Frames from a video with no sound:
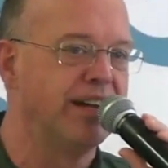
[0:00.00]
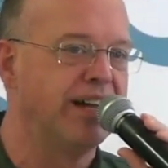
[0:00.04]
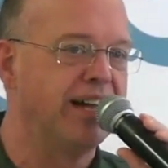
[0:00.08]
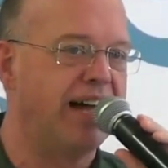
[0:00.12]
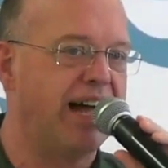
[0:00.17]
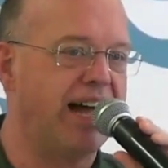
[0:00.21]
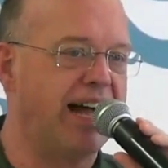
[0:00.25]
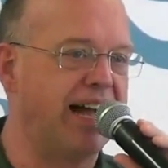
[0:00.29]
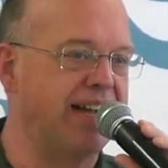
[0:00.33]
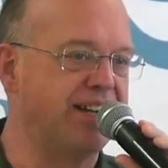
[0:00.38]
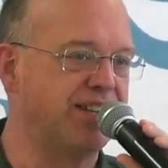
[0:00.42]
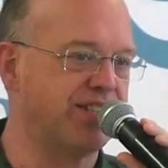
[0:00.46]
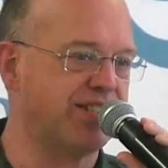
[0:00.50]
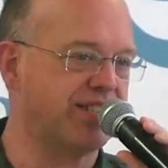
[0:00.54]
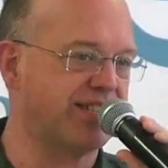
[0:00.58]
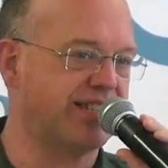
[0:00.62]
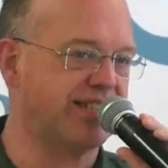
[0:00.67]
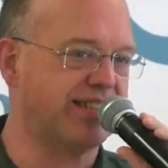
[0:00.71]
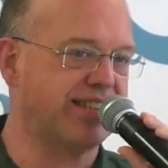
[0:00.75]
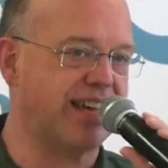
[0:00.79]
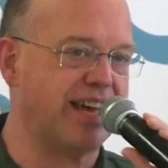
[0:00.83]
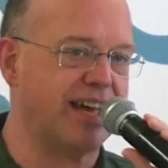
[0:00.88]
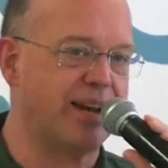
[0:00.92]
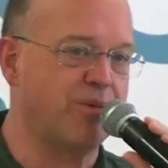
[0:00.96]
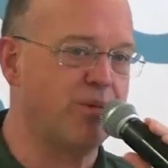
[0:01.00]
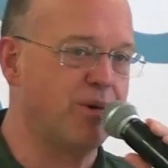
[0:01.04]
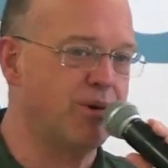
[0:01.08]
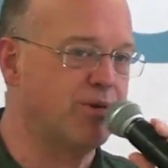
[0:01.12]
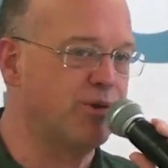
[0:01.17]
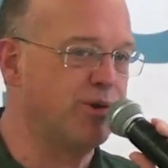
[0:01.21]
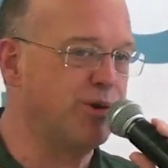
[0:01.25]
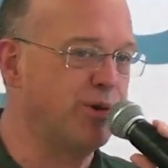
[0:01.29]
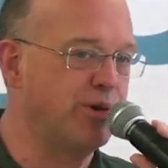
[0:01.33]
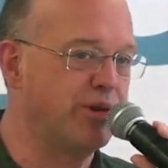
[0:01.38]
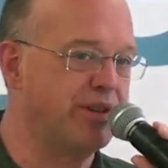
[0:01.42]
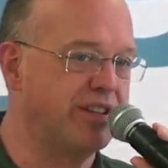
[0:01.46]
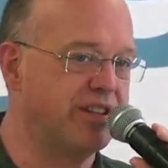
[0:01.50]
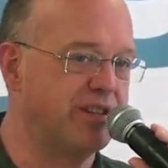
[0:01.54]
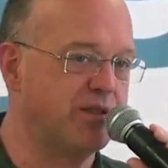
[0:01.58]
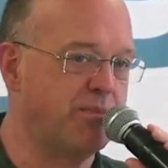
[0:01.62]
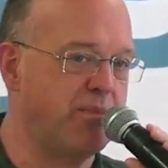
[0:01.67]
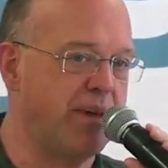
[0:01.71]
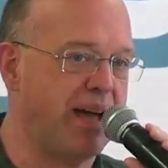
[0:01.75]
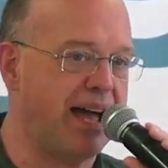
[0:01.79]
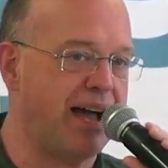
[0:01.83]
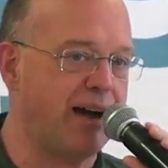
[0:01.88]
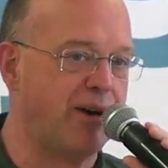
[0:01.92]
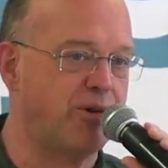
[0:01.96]
I just decided we were doing this
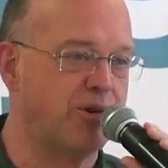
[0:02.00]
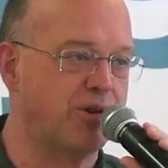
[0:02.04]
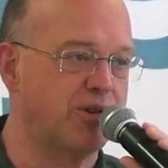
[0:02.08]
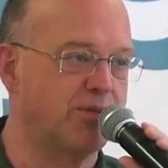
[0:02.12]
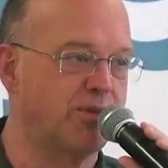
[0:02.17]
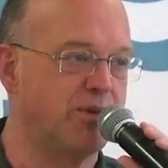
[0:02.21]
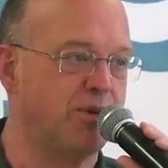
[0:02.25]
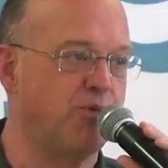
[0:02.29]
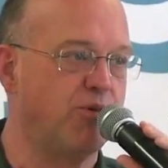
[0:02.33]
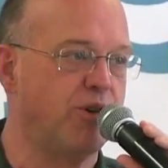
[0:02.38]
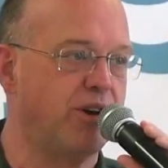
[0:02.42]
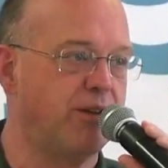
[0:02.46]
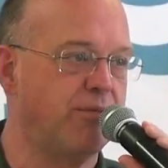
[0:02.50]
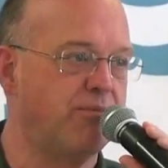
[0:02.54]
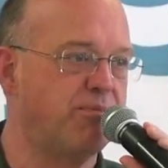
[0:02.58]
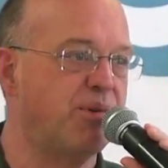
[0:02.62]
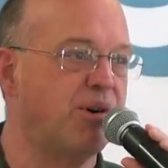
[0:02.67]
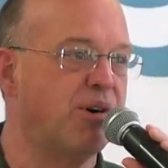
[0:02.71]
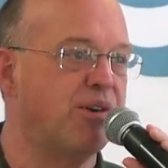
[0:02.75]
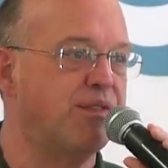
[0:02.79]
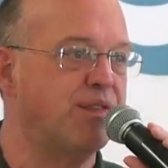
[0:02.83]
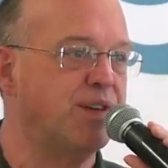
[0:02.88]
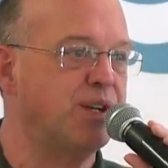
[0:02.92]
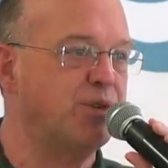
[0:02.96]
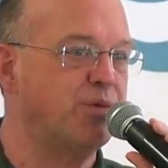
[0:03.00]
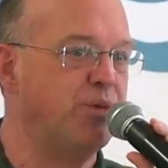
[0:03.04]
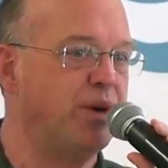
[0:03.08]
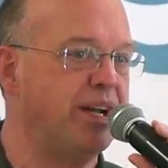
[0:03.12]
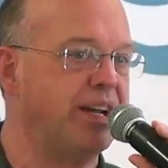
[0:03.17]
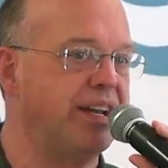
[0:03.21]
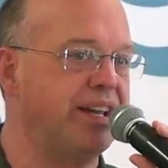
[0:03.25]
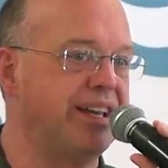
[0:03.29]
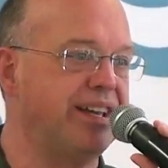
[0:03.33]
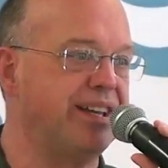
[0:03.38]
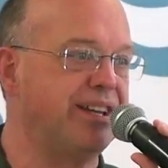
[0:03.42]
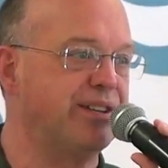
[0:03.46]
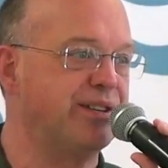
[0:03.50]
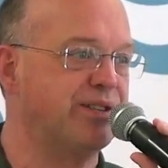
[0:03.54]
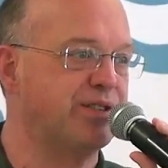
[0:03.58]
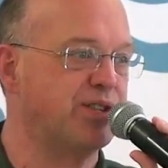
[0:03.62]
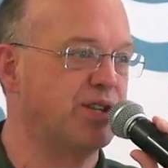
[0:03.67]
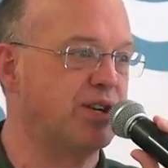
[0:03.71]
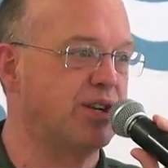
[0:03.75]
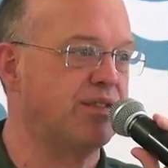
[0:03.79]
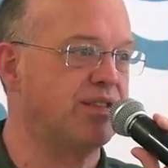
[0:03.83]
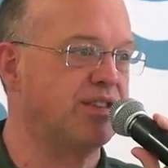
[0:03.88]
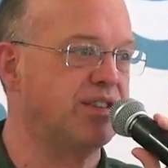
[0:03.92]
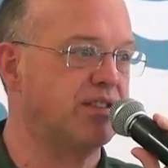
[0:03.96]
backwards, but what a perfect way to end a
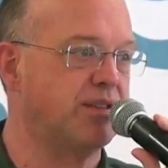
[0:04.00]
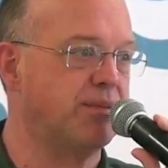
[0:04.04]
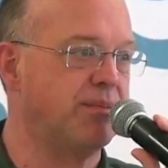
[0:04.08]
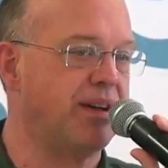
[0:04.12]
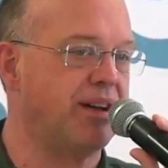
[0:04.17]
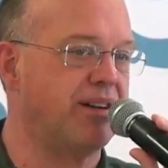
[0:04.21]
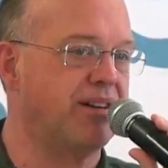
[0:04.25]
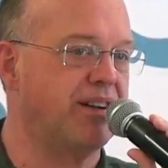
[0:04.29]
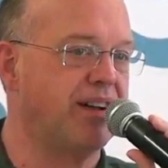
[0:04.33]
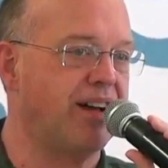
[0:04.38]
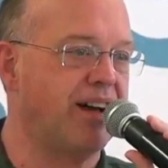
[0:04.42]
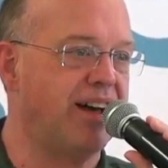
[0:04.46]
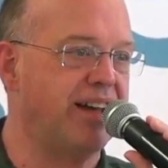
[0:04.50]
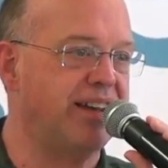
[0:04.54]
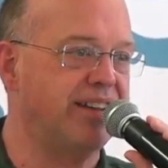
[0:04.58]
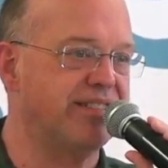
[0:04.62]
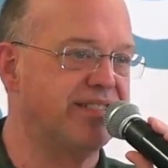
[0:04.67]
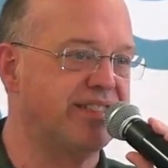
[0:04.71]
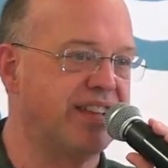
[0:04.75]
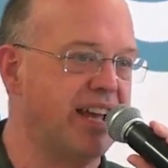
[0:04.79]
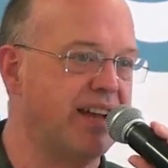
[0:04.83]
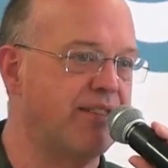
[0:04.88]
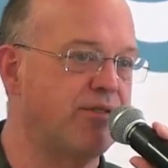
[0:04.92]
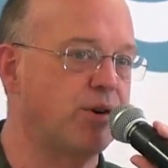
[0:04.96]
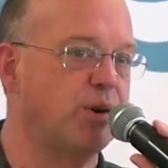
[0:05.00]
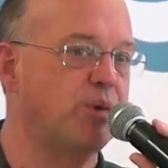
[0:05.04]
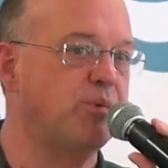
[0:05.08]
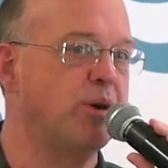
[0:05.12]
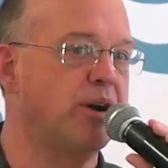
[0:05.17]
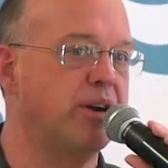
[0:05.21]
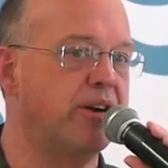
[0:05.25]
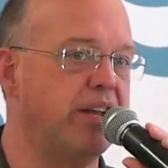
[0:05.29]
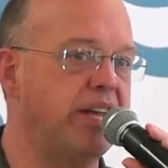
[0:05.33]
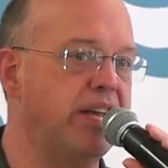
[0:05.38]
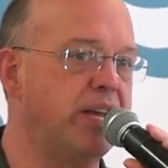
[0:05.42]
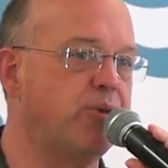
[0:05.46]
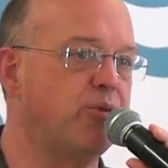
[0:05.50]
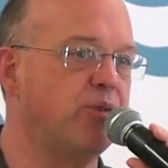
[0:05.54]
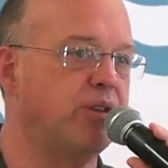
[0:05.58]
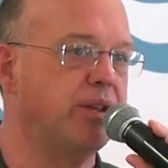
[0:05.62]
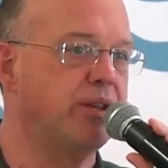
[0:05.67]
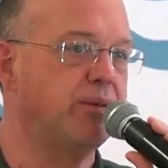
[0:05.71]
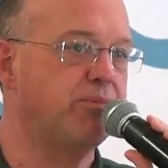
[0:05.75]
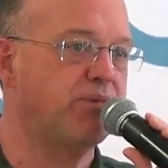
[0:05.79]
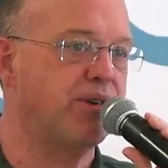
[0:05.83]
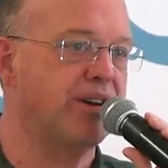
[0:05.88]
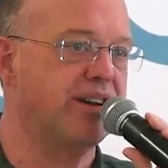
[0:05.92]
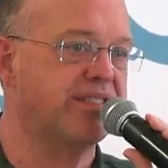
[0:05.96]
service about God is everywhere equally
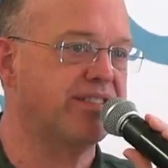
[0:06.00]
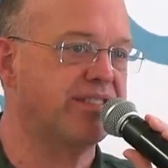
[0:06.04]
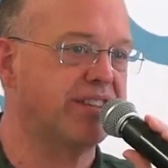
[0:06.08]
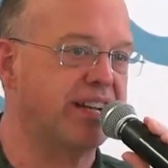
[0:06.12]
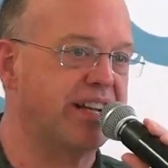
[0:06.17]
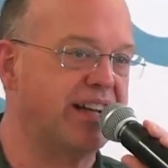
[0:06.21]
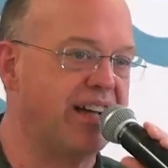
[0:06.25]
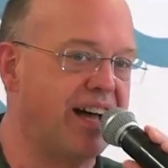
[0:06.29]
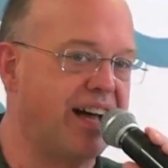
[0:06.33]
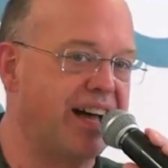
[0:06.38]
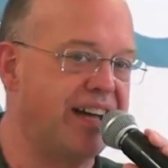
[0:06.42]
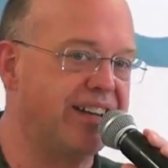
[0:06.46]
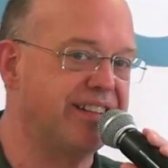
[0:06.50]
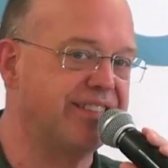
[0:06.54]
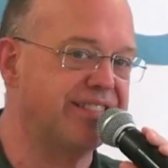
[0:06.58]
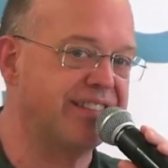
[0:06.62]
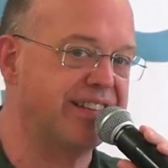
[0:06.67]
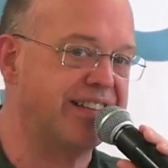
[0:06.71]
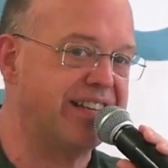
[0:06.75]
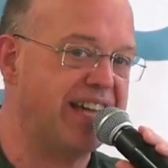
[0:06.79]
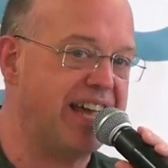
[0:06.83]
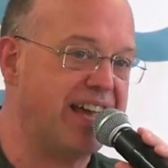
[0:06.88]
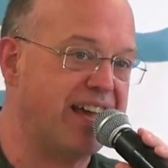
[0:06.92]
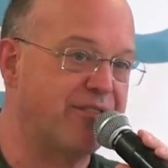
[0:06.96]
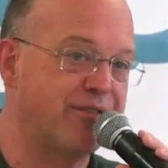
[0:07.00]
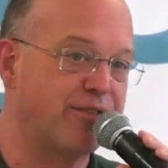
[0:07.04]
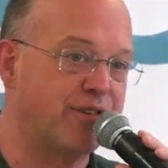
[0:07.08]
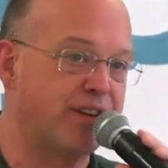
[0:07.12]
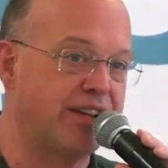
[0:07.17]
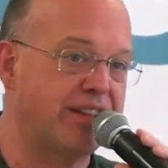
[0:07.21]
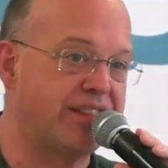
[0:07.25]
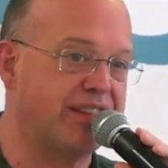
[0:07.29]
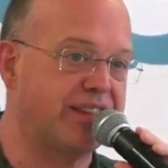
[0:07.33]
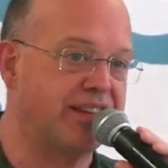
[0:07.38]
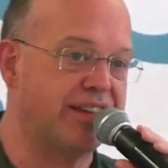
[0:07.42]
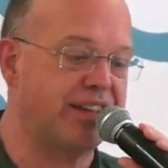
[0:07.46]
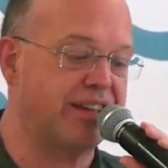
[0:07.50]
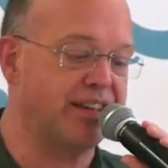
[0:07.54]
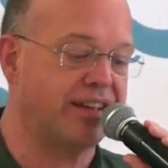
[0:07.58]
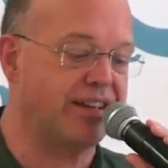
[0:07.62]
present. God is in everything.